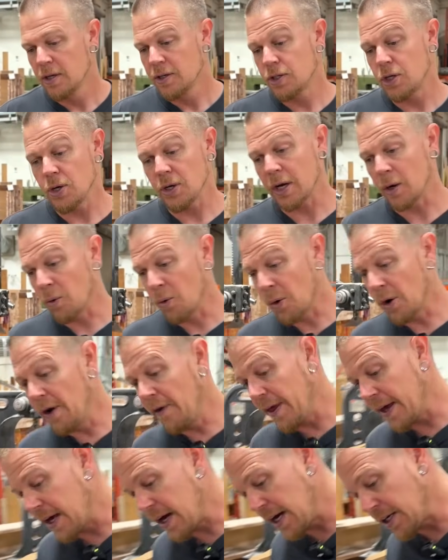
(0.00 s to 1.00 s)
So you can
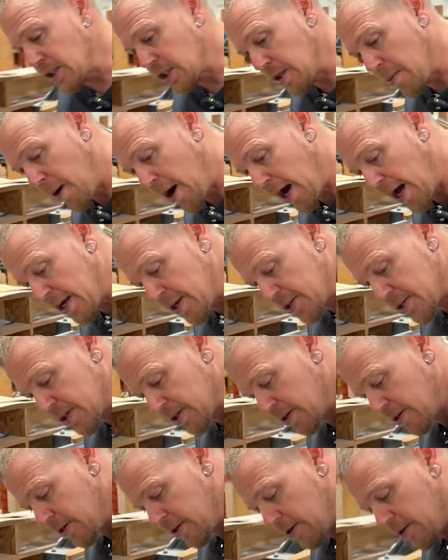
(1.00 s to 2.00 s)
really customize,
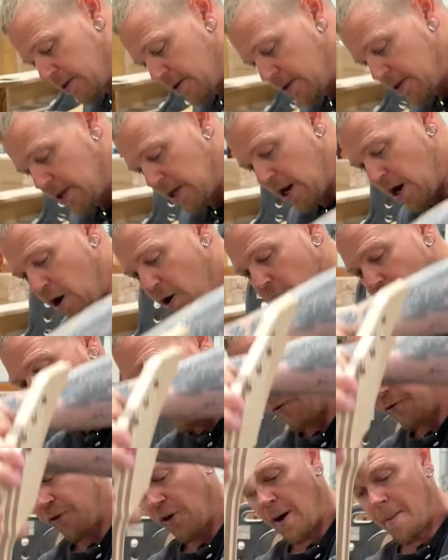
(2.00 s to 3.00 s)
you know,
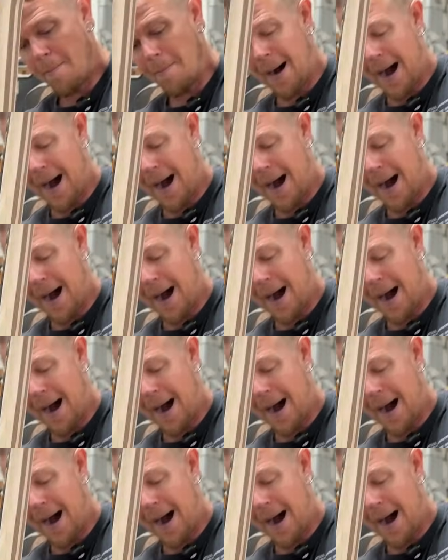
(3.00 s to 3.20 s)
from